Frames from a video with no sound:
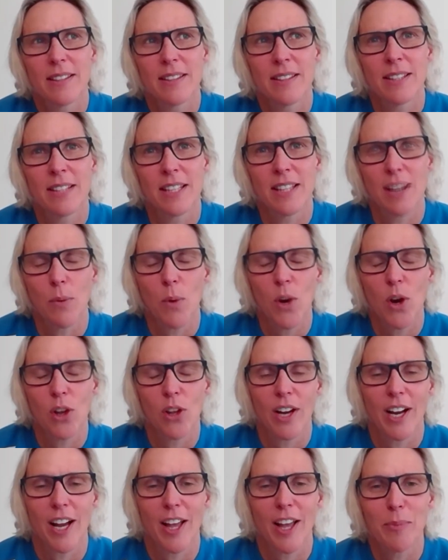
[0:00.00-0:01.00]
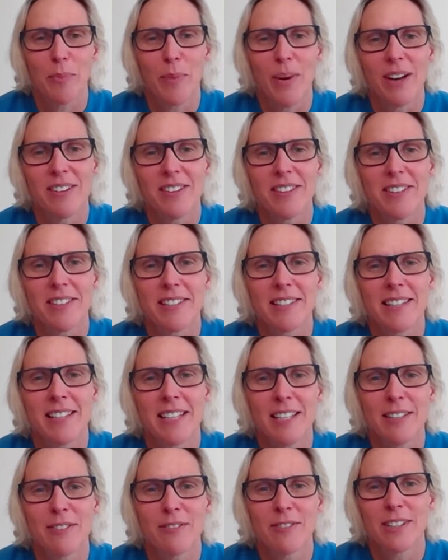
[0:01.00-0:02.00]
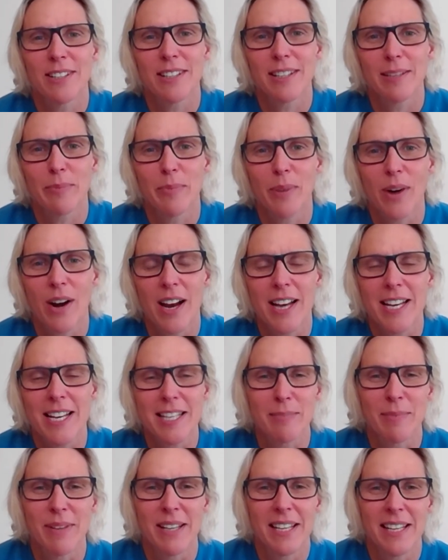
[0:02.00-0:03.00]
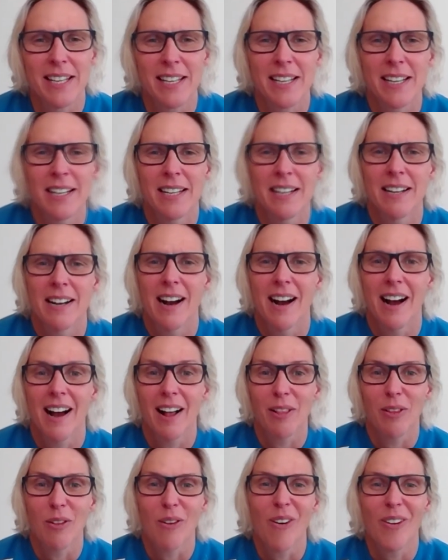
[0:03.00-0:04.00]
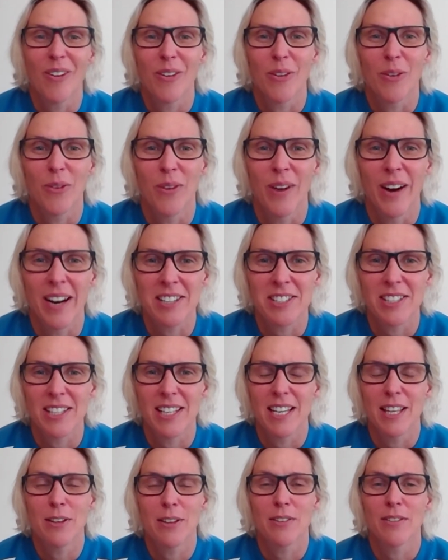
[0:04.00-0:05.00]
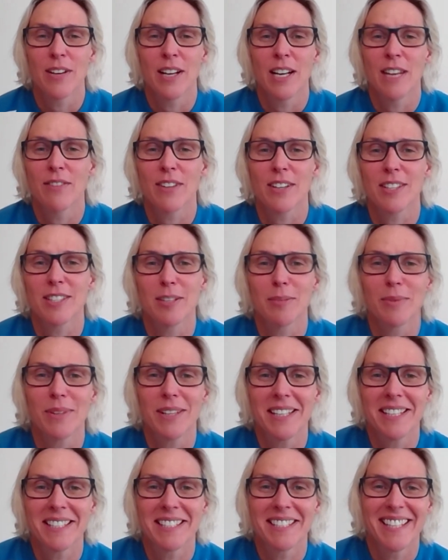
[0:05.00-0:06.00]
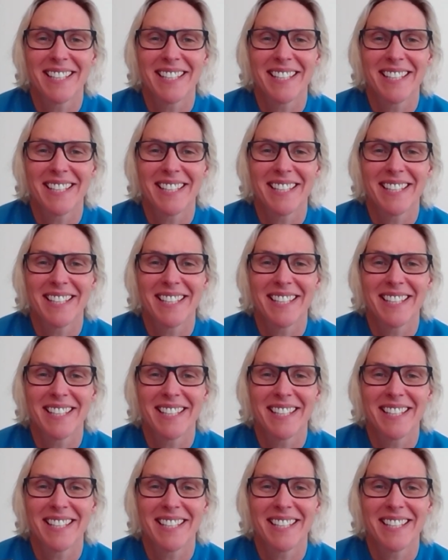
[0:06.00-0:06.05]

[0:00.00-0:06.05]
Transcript: they weren't like other parents. They didn't really praise me a lot, or actually either any of us siblings.